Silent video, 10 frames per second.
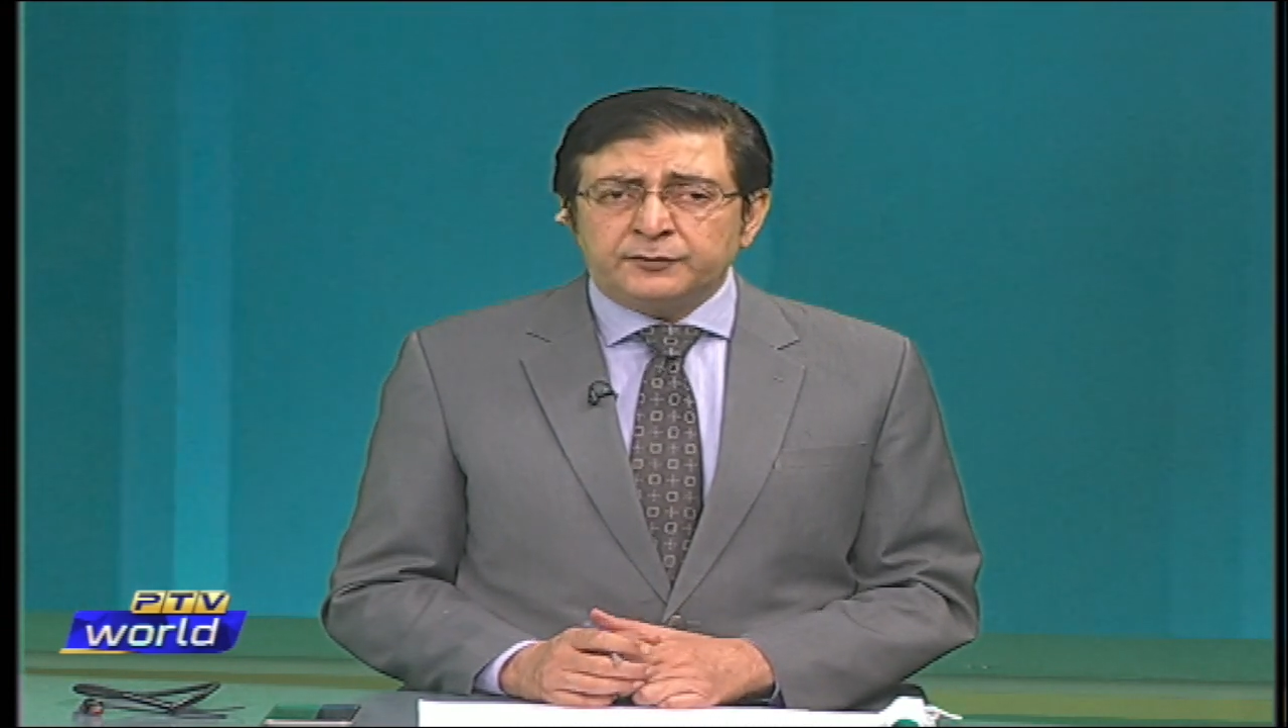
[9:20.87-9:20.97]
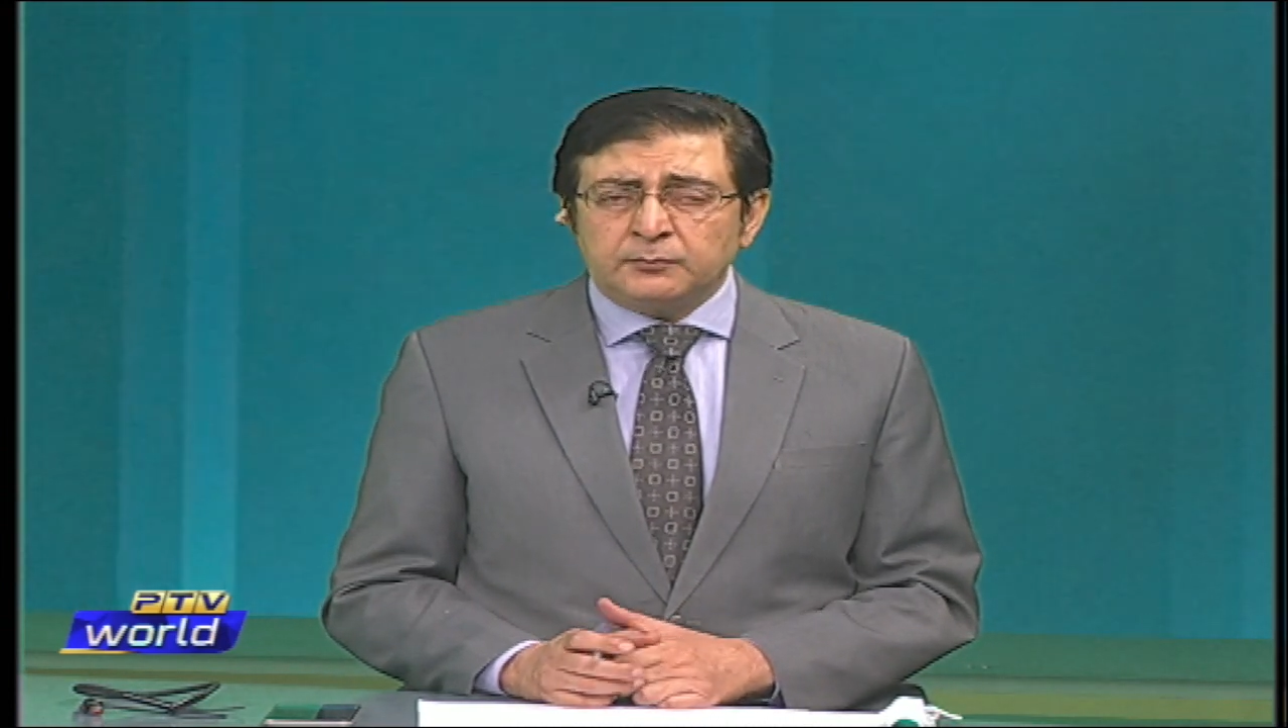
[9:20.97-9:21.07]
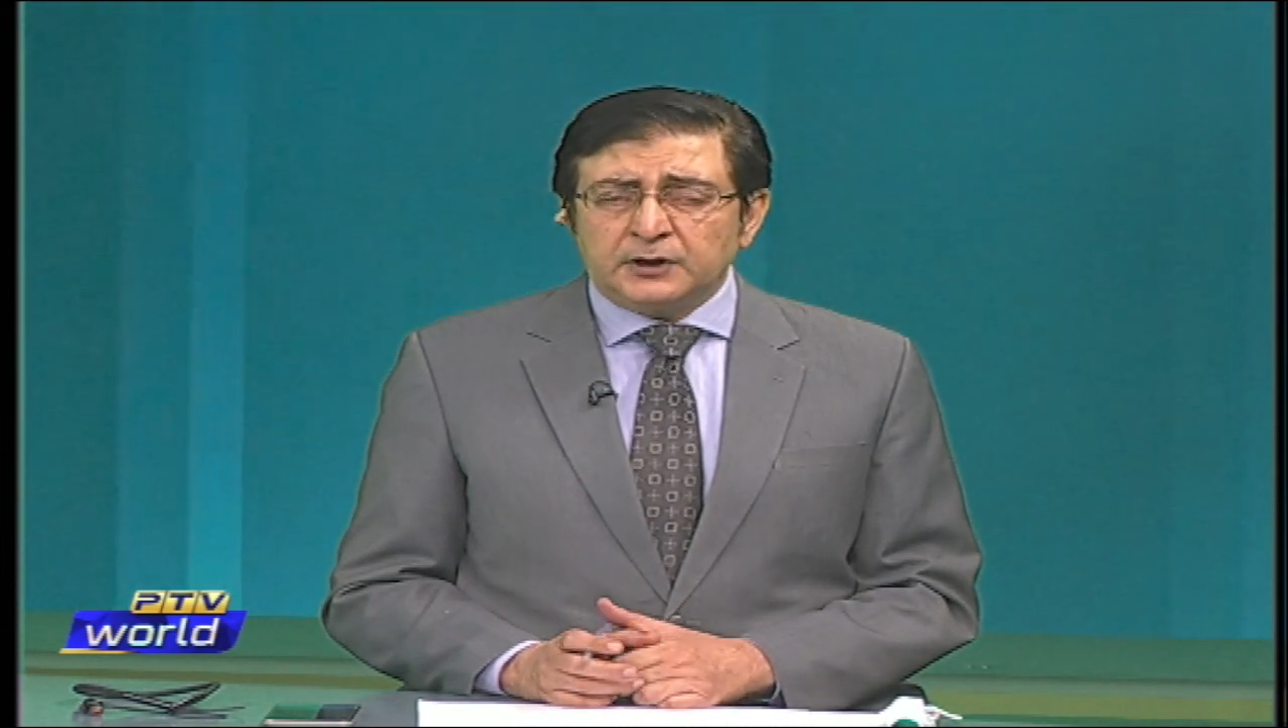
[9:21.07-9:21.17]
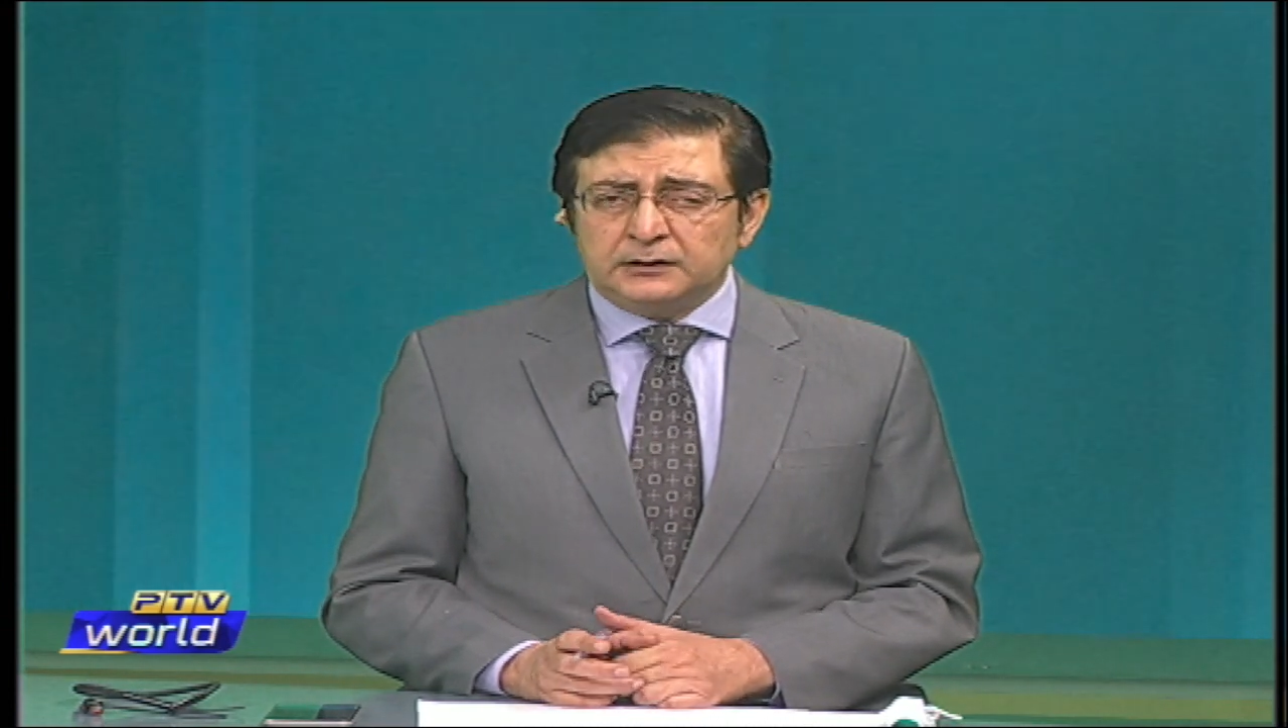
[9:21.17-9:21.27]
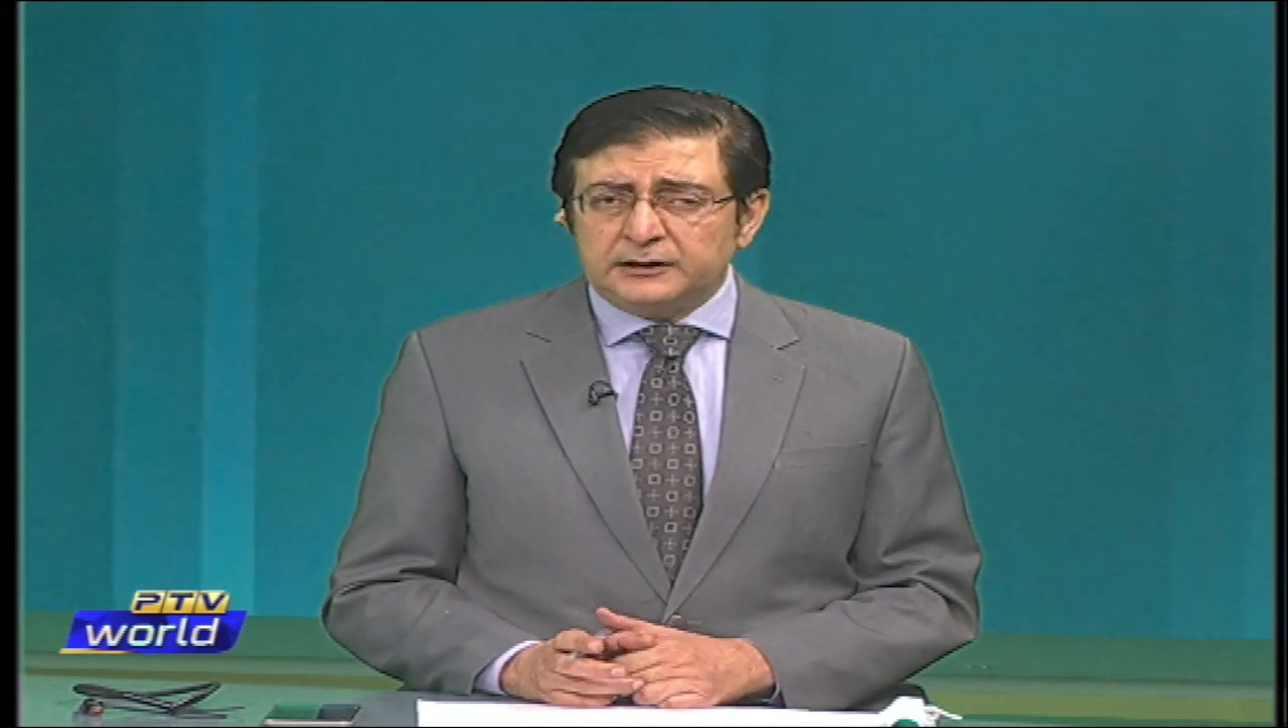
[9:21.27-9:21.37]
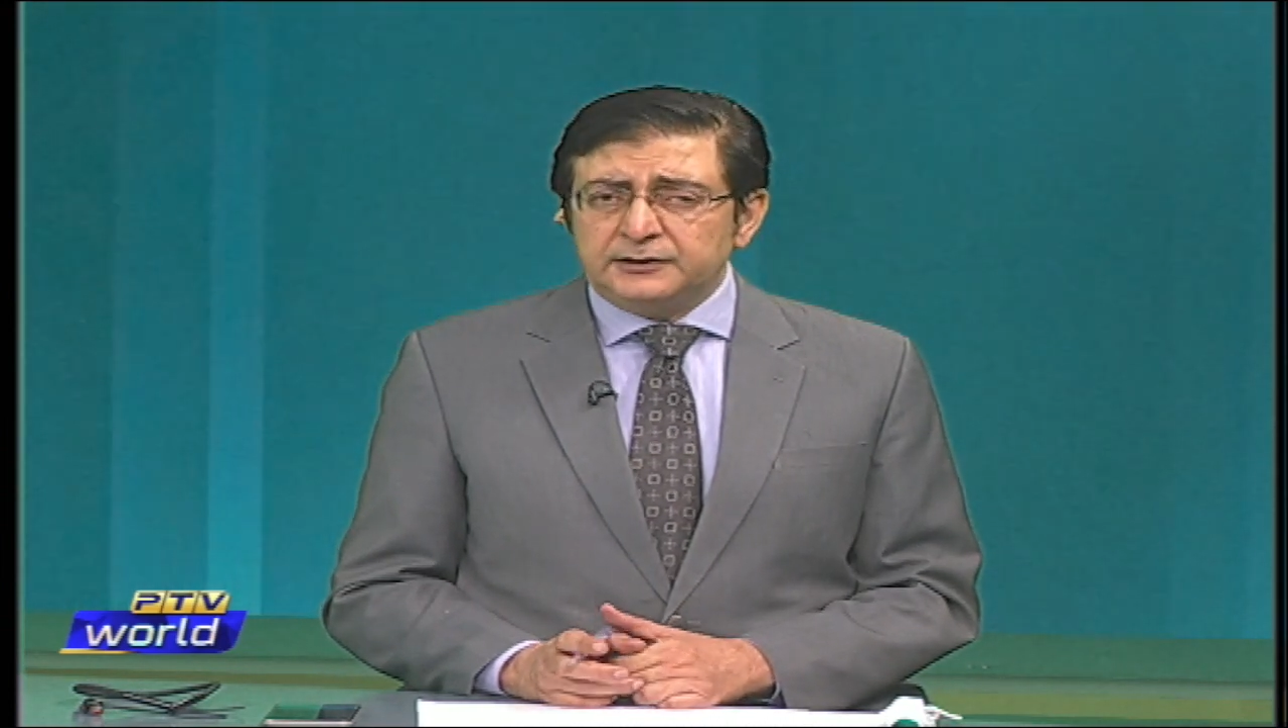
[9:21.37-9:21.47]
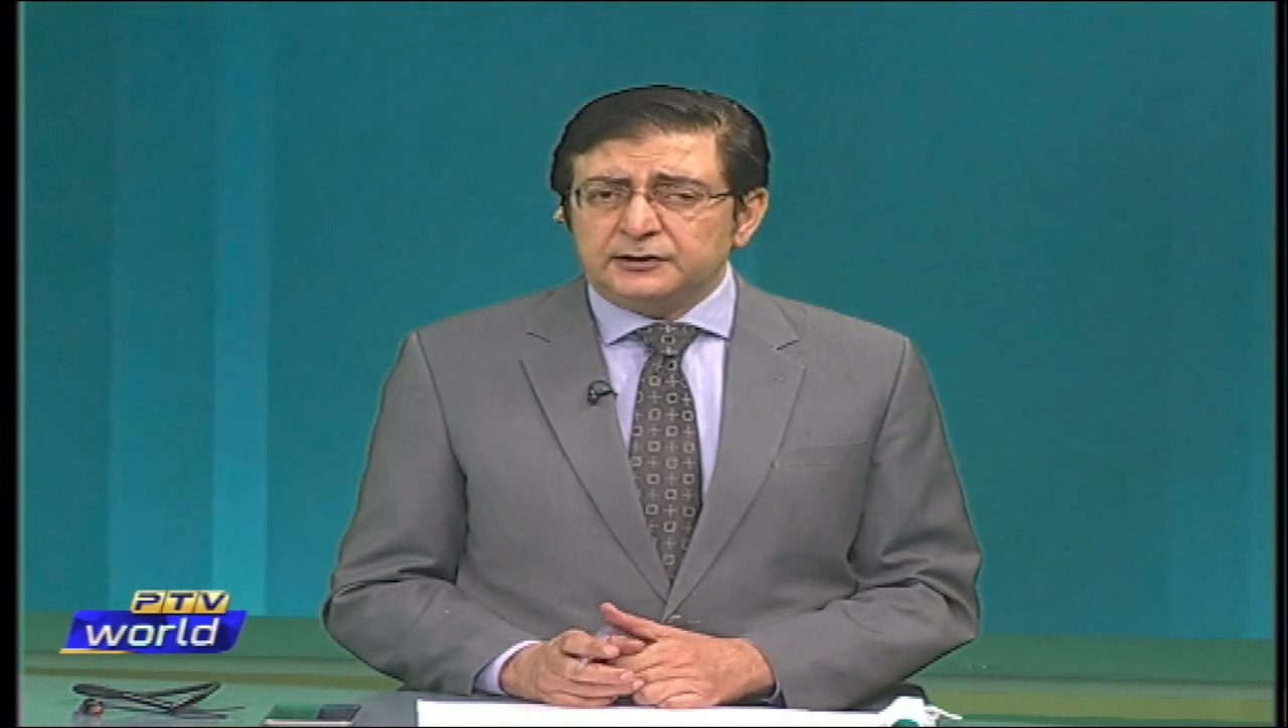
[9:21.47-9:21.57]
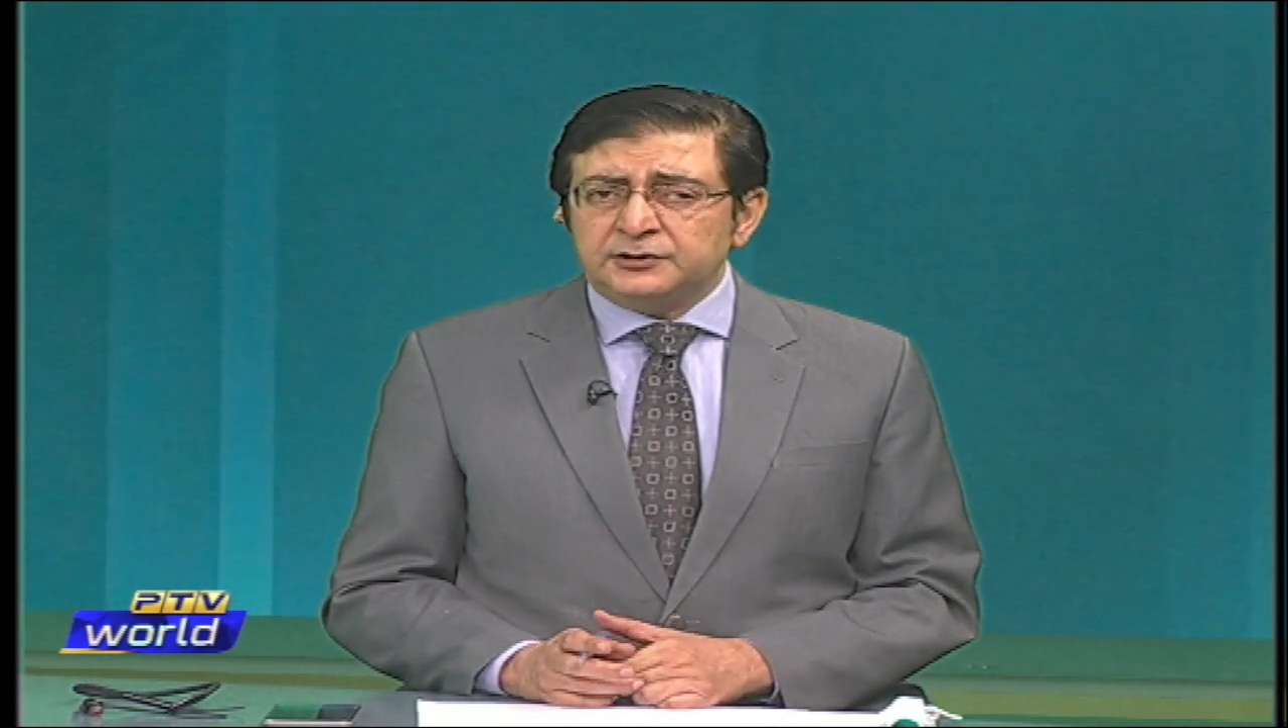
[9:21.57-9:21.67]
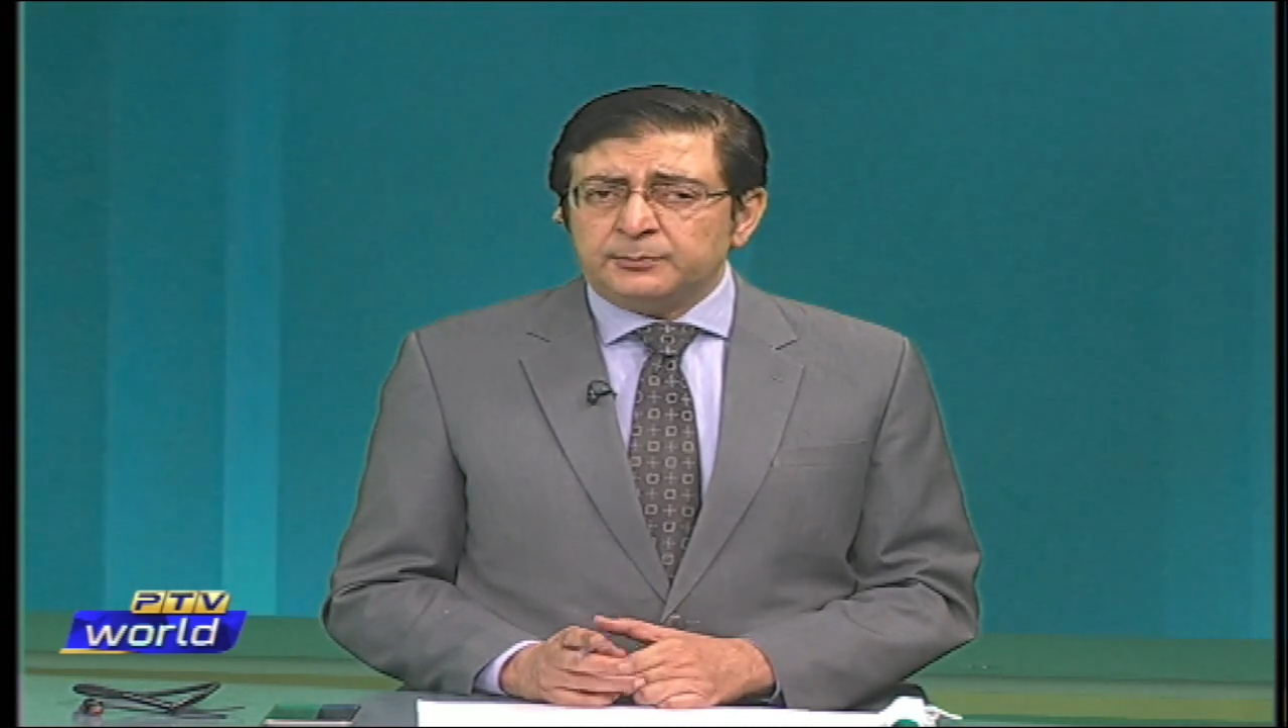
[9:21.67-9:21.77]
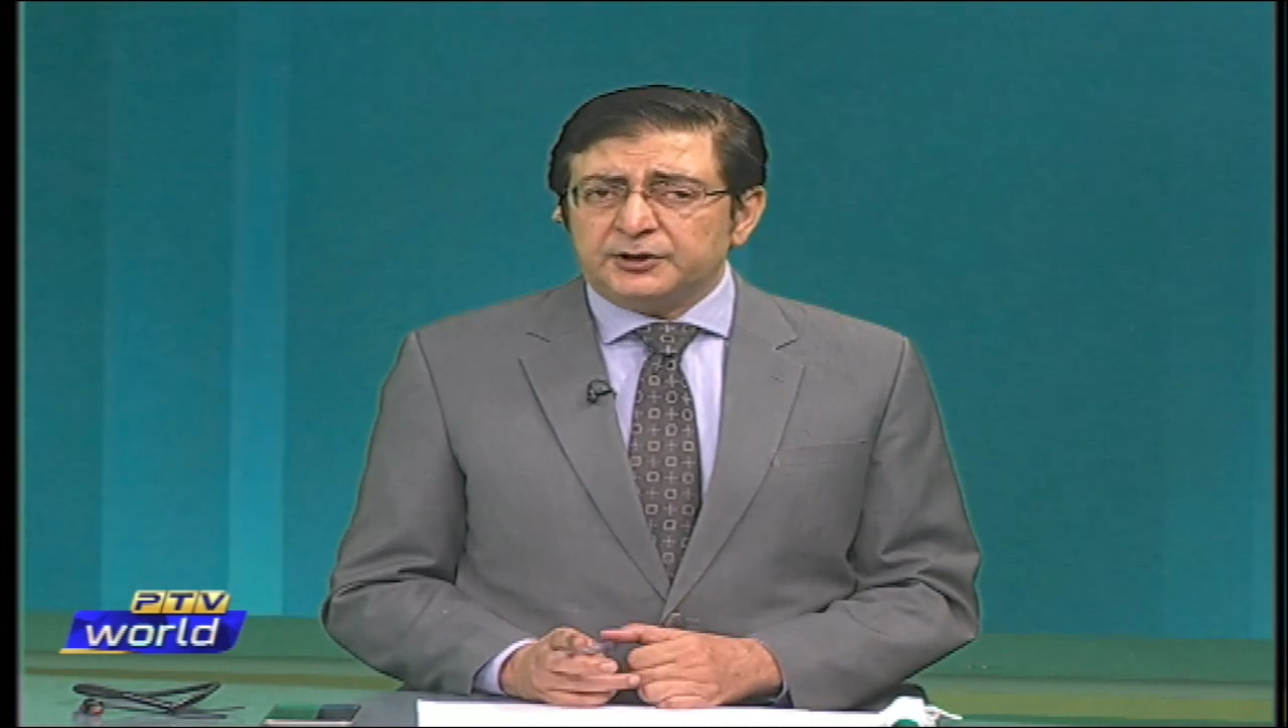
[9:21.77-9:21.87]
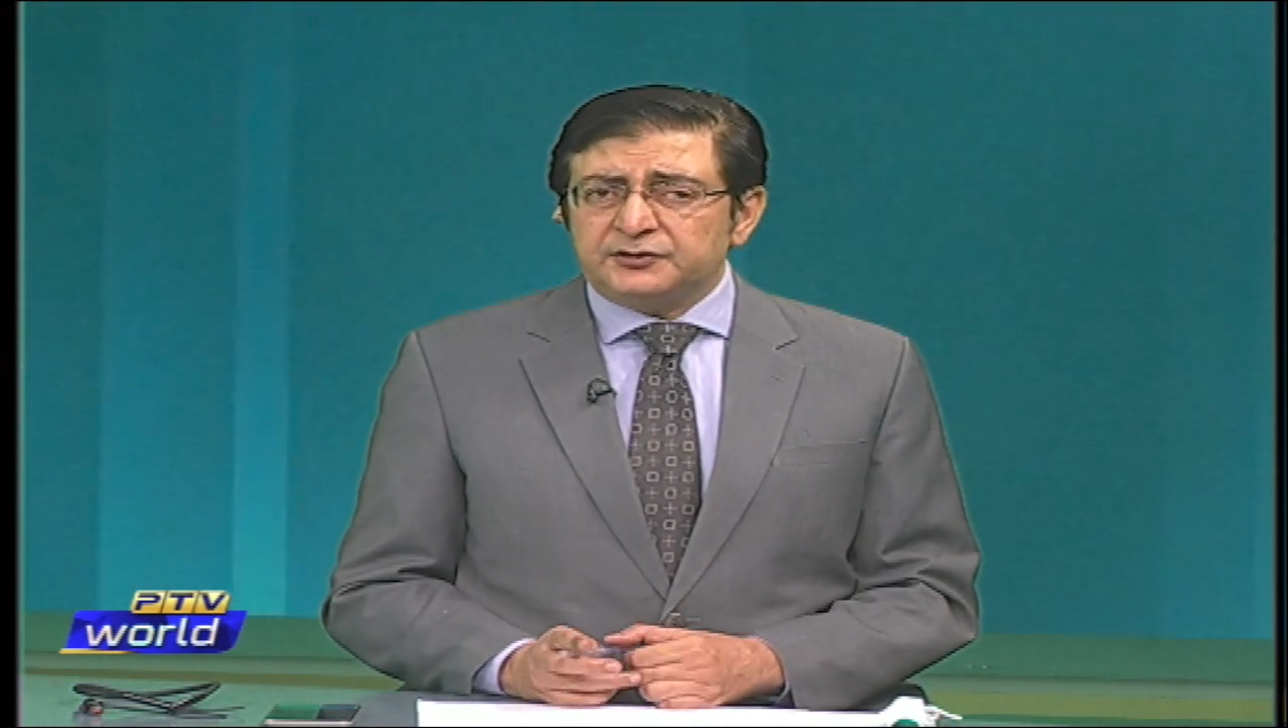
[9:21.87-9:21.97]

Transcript: from the leadership,